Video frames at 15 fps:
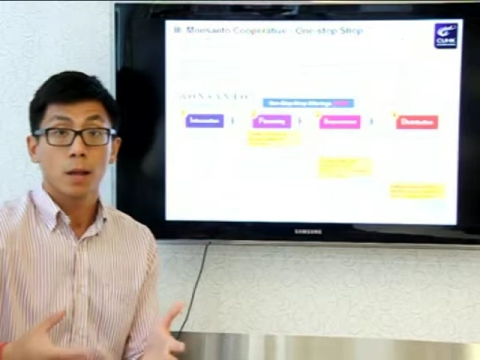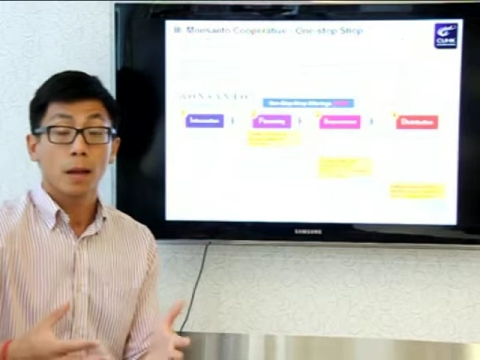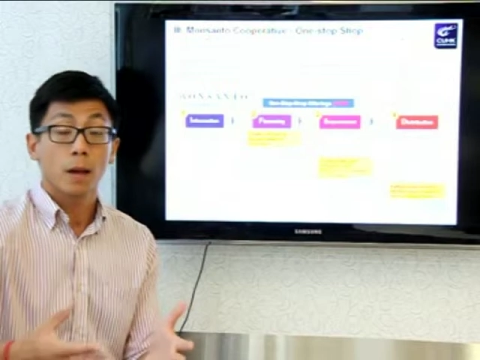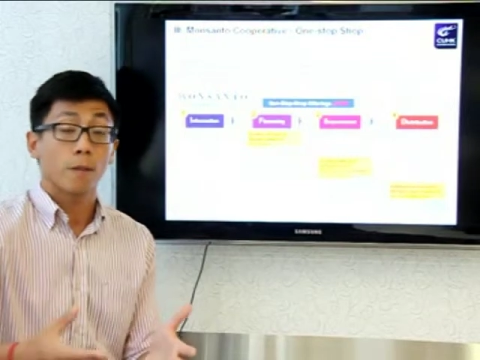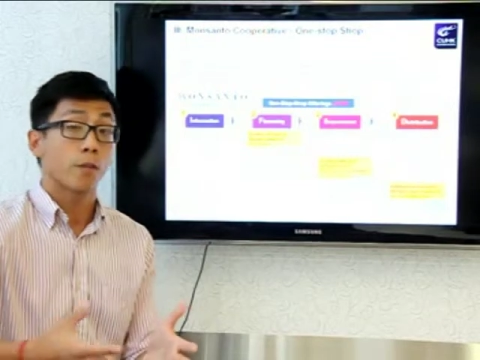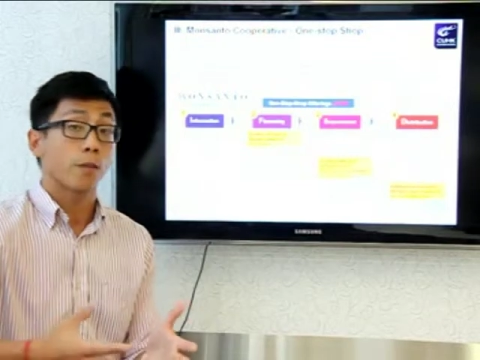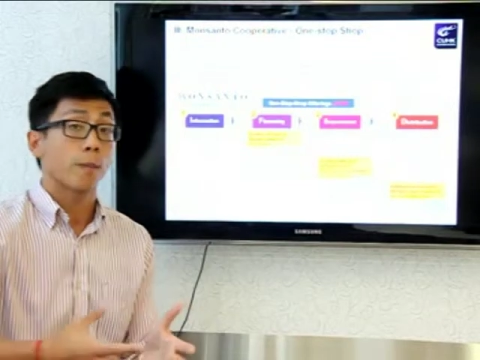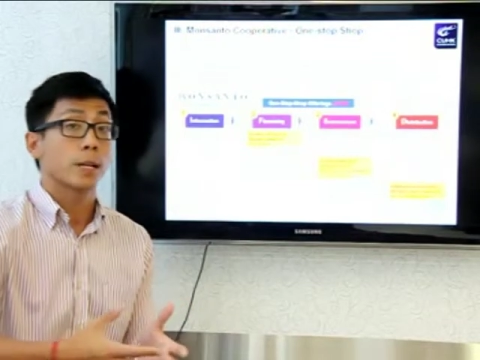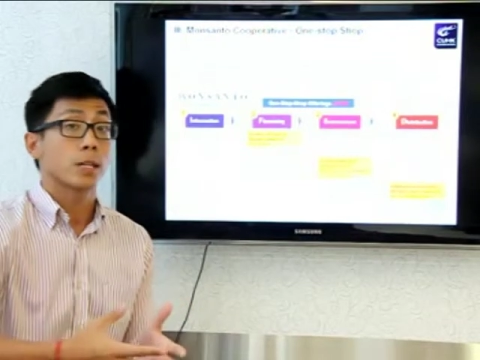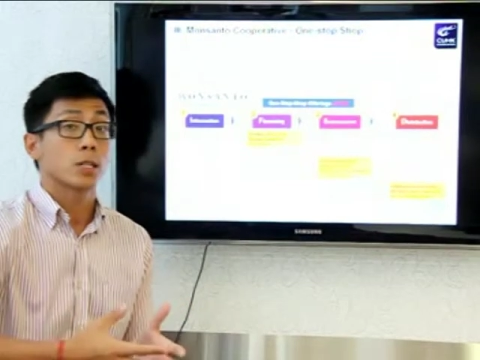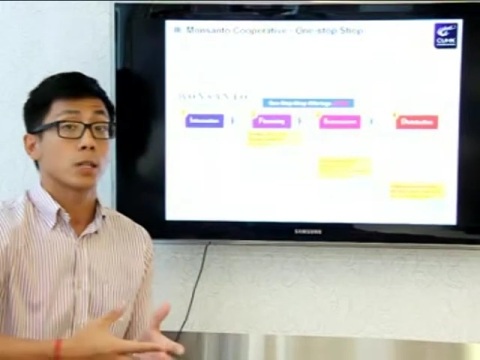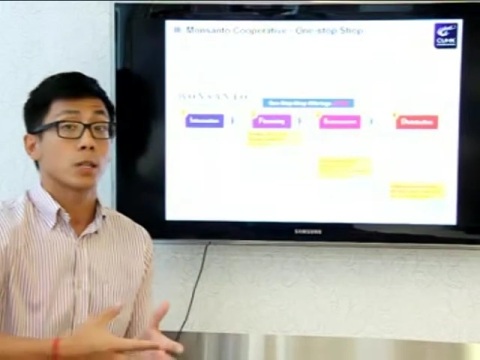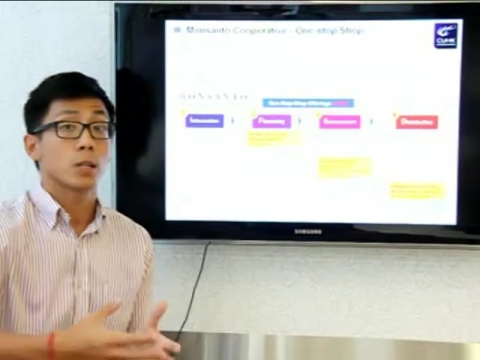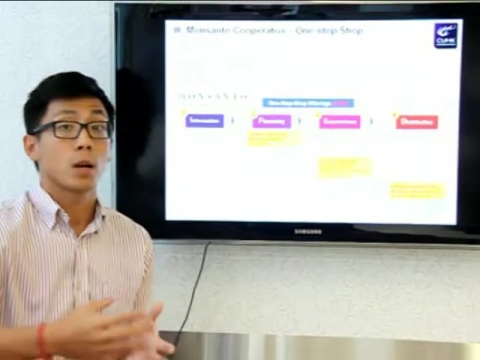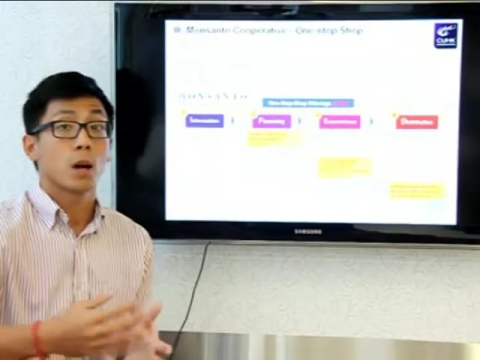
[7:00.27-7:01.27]

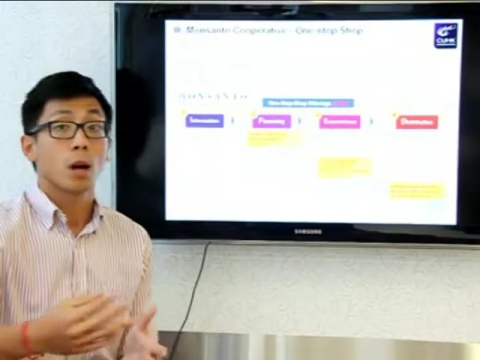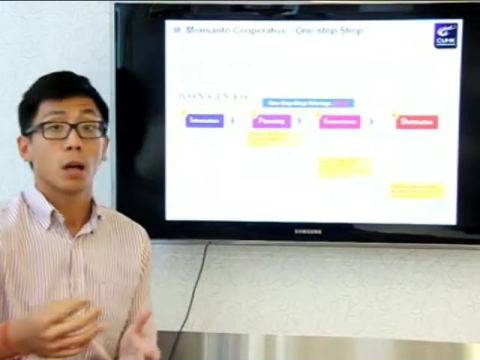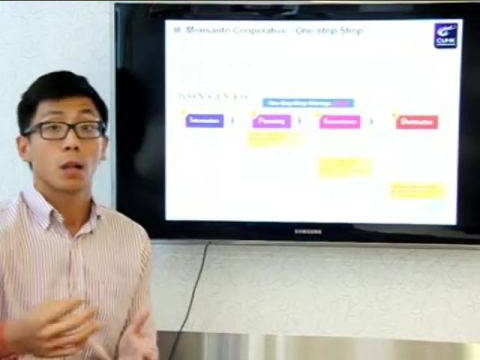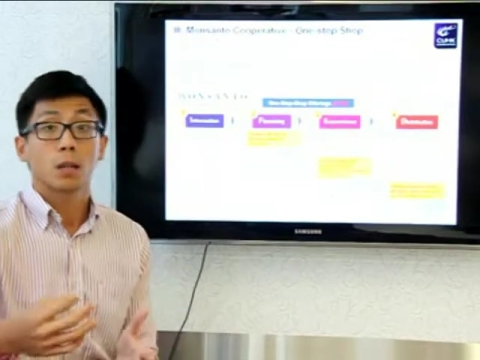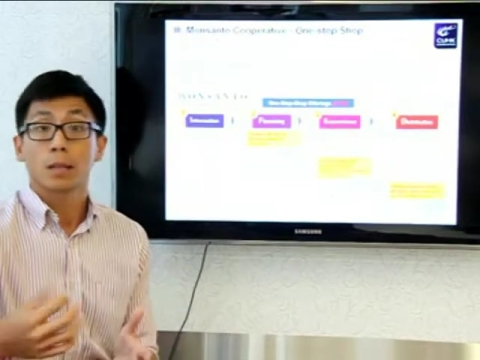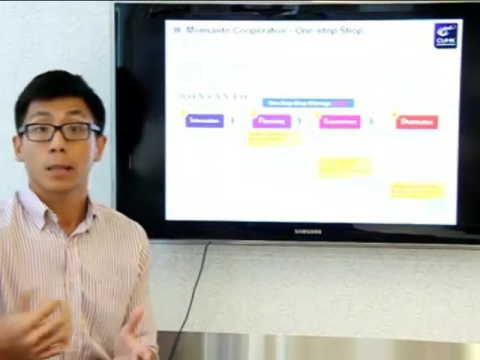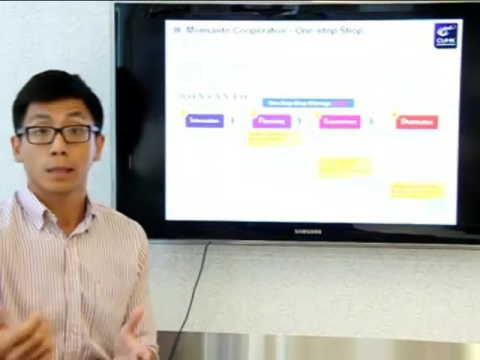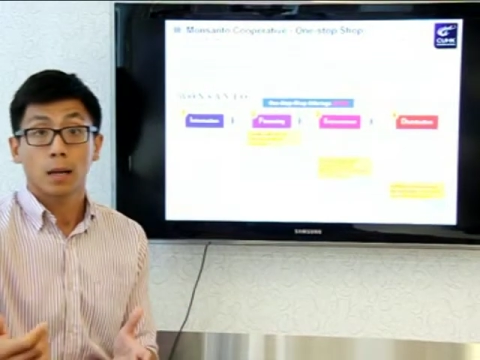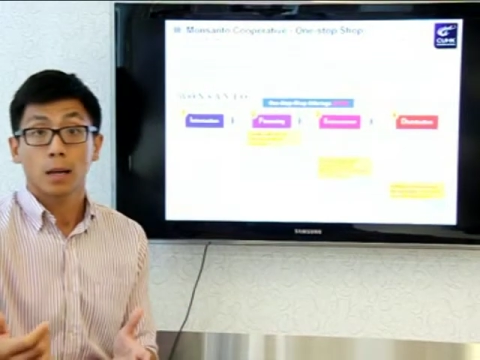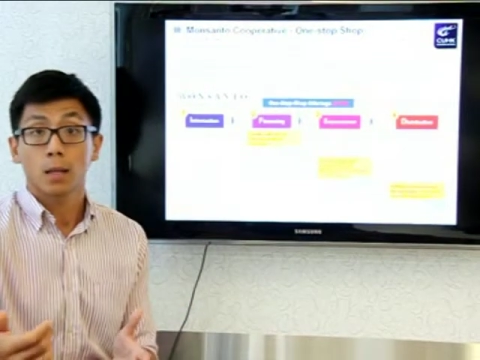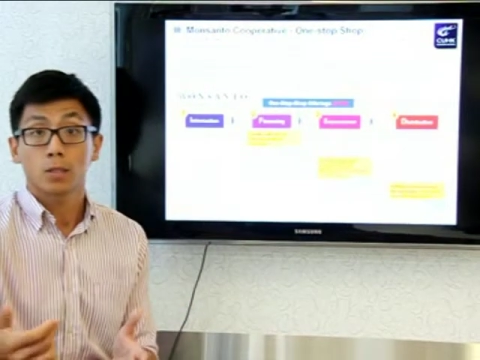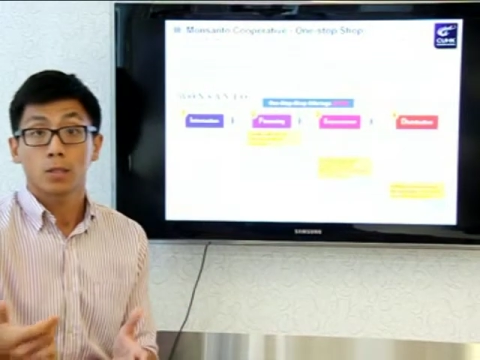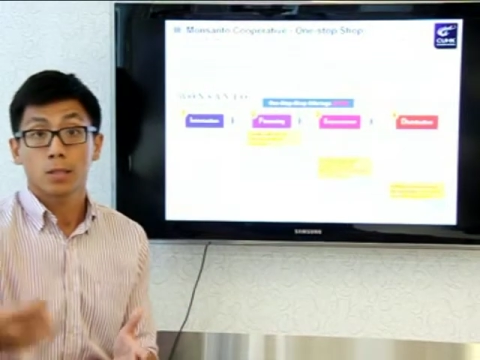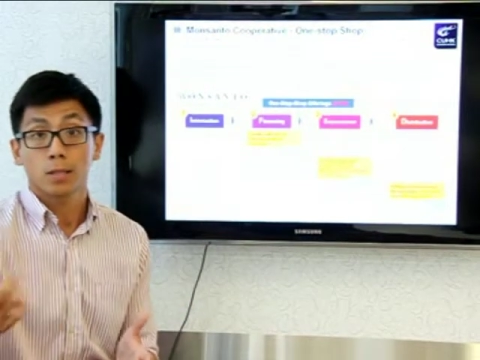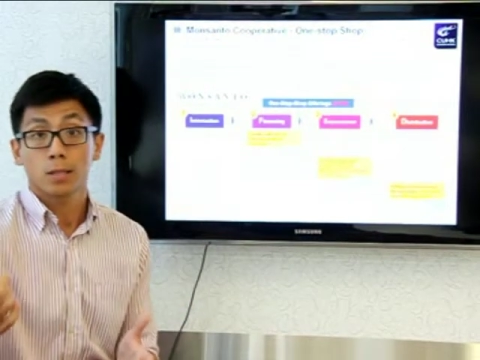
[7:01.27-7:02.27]
information on technology,